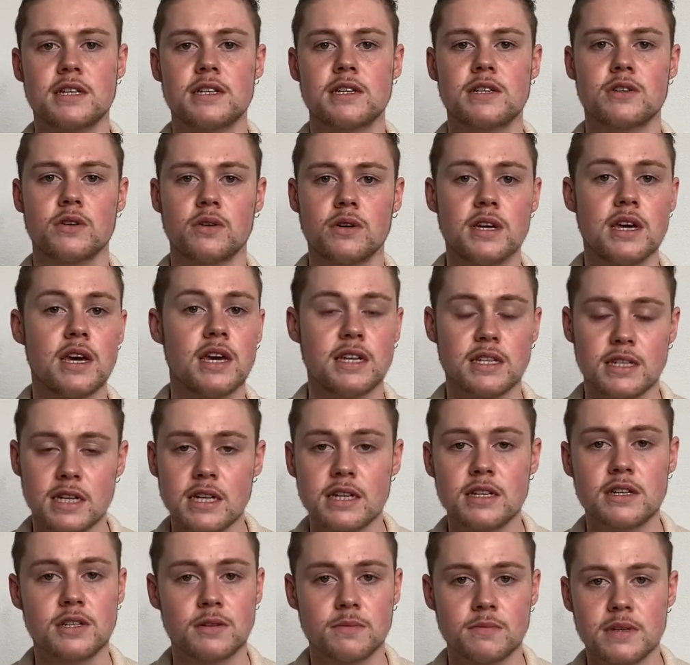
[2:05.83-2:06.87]
So he's
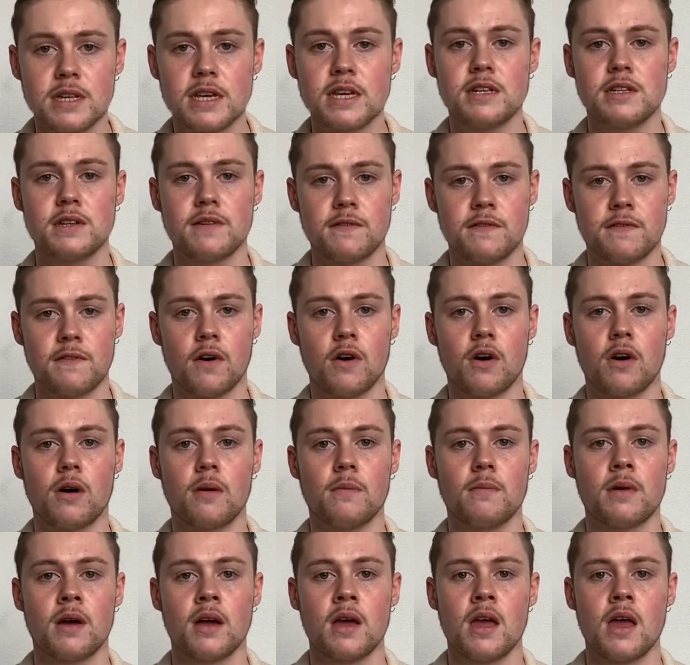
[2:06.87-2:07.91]
in some decent
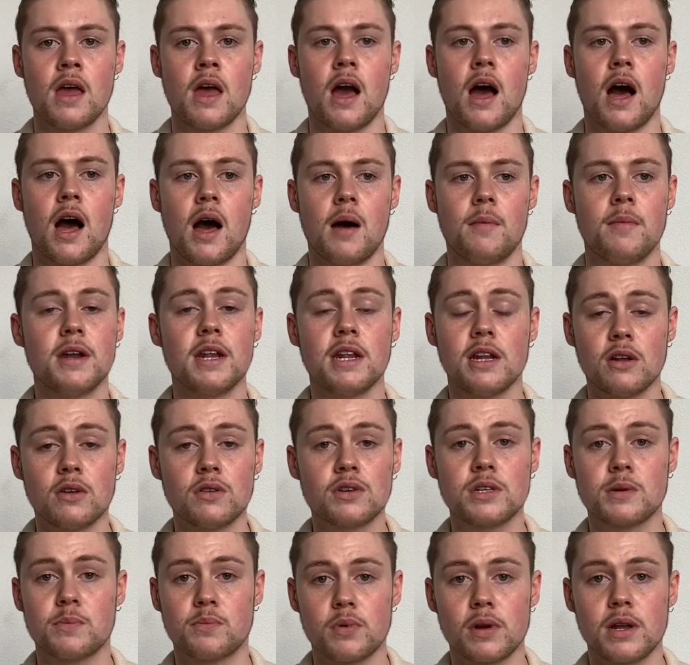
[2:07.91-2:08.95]
form, and he
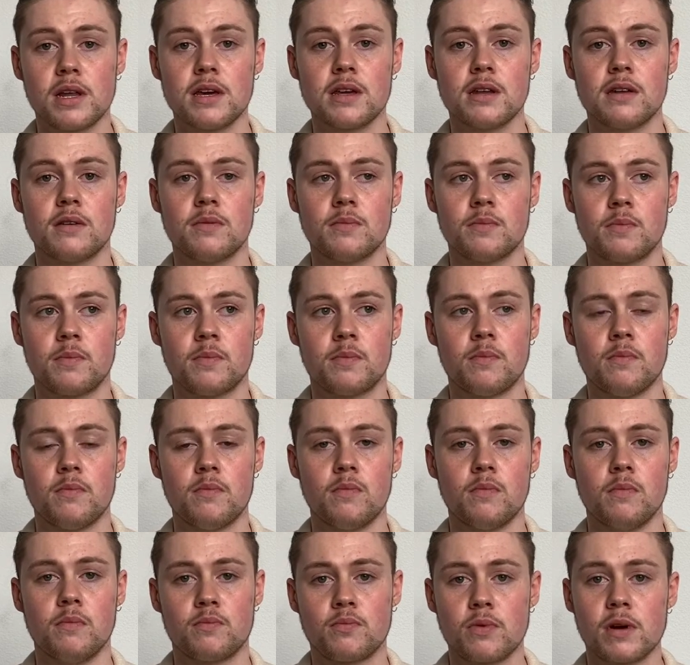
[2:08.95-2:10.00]
looks a brilliant,
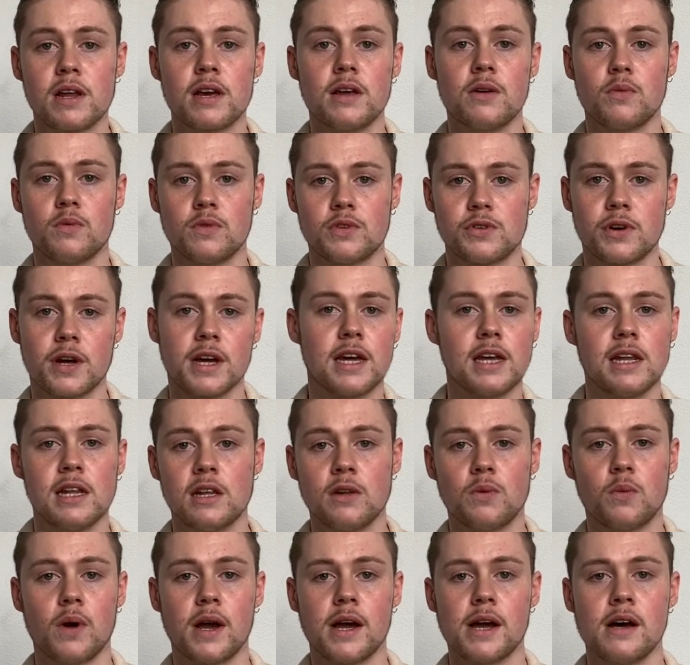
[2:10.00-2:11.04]
tricky little
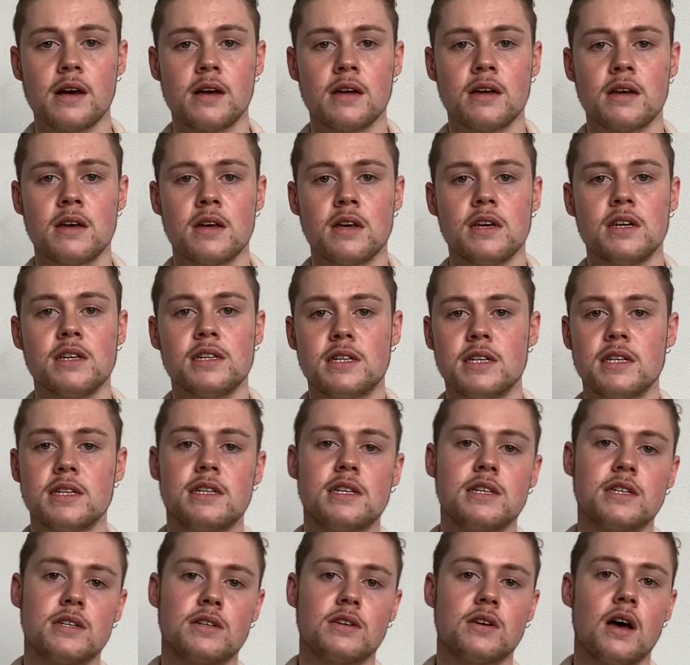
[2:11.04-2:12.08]
winger since
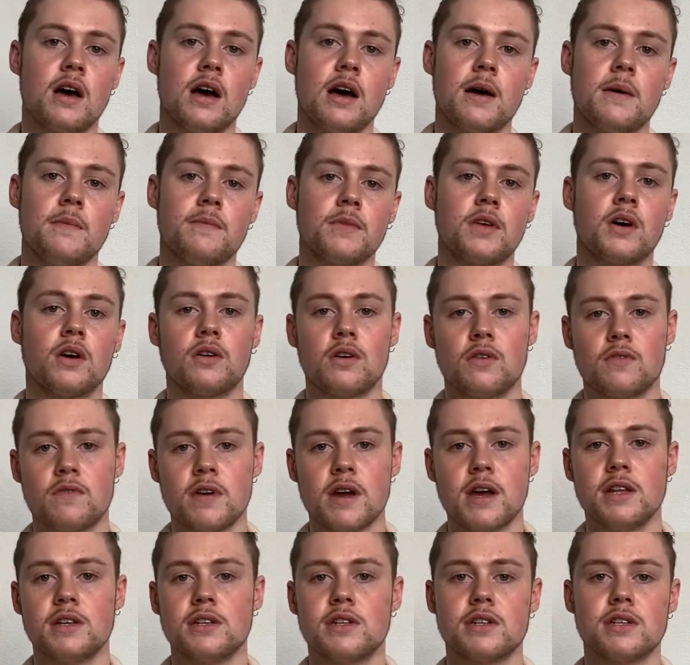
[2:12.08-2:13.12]
he's gone to
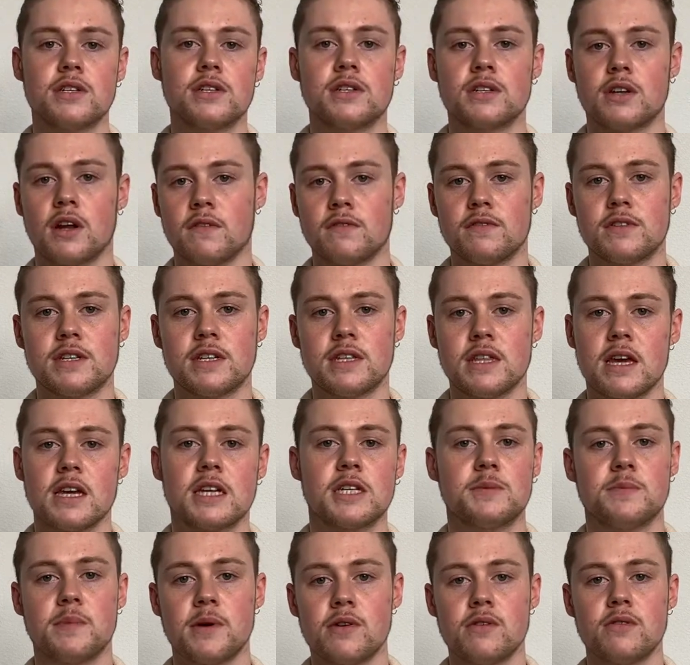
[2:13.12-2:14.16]
Rangers, and obviously the
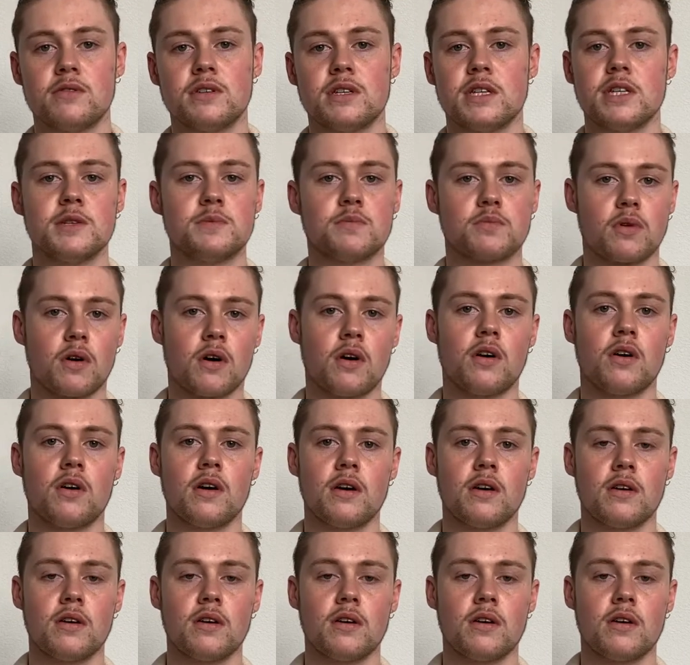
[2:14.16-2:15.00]
experience he's brought